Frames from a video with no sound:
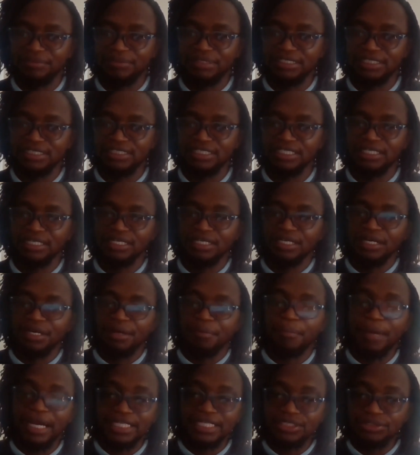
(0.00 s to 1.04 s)
So that means
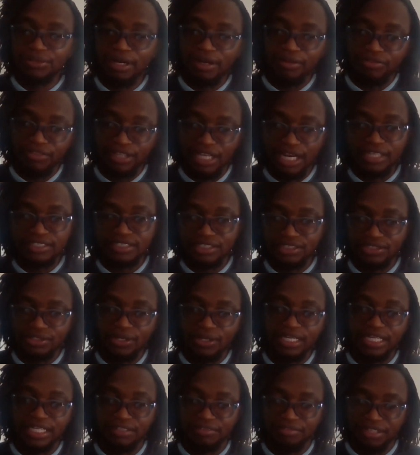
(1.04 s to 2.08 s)
my
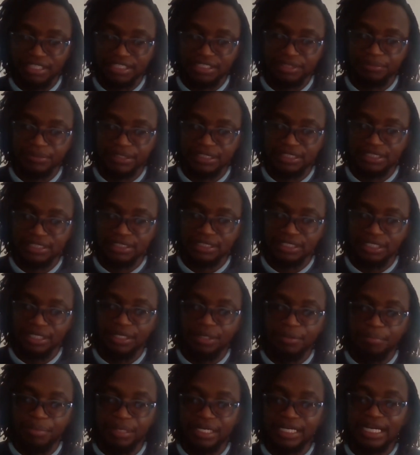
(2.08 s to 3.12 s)
$12,000 investment
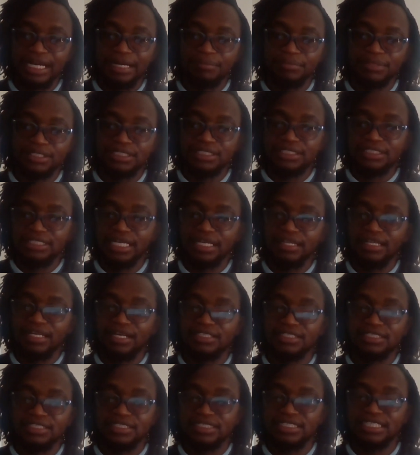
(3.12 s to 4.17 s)
becomes
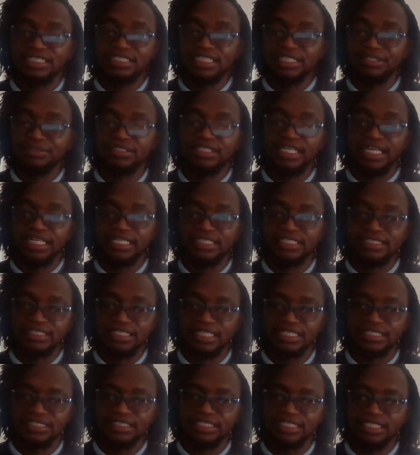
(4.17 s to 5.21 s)

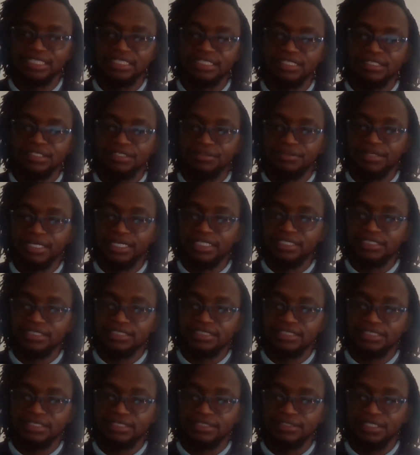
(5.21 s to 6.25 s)
10,686, right?
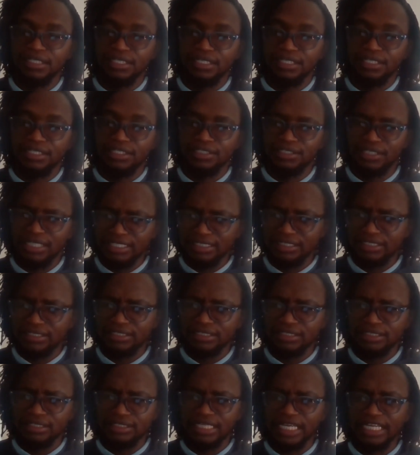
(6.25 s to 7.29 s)
So
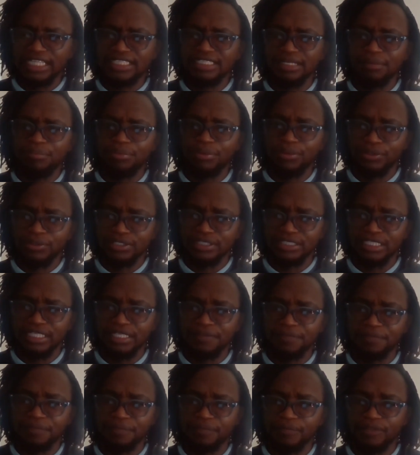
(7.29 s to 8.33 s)
let's take some pause
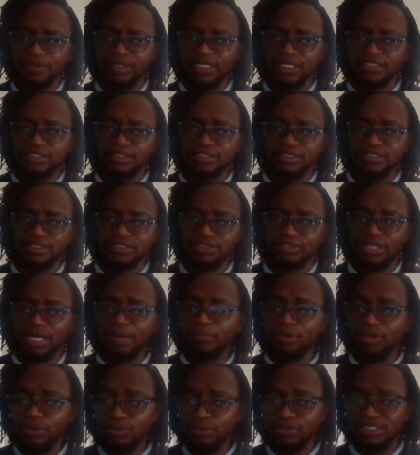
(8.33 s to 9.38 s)
there, right? So
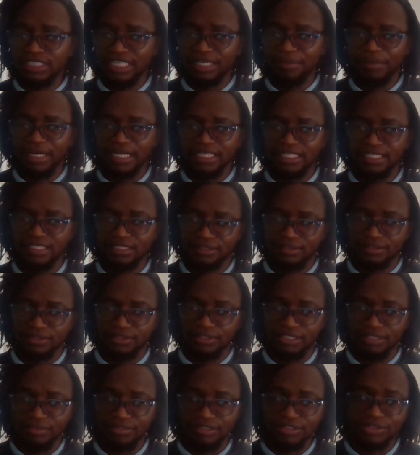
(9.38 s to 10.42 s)
I'm losing money
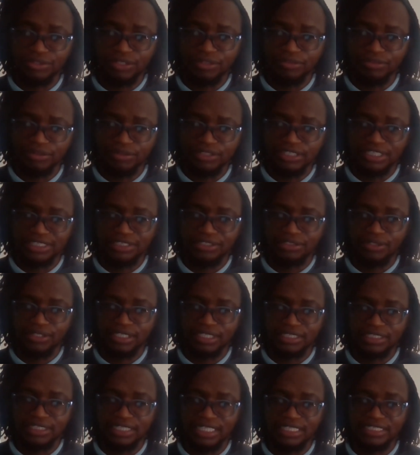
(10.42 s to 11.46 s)
on the Victoria Falls
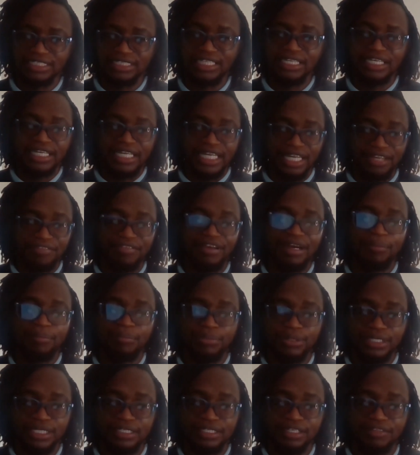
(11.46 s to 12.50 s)
Stock Exchange if
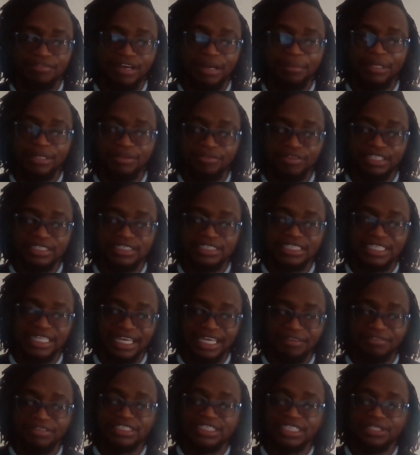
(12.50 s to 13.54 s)
I'm
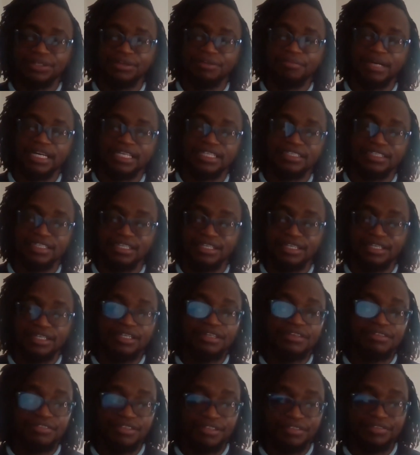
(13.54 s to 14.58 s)
investing every single month
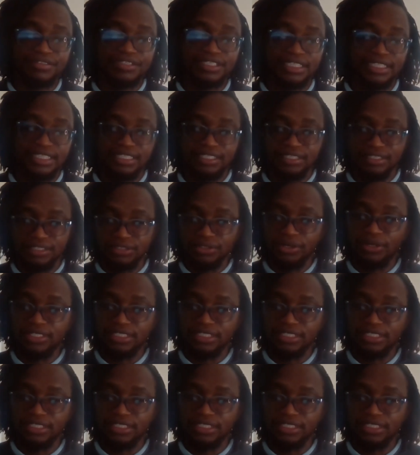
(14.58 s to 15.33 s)
$50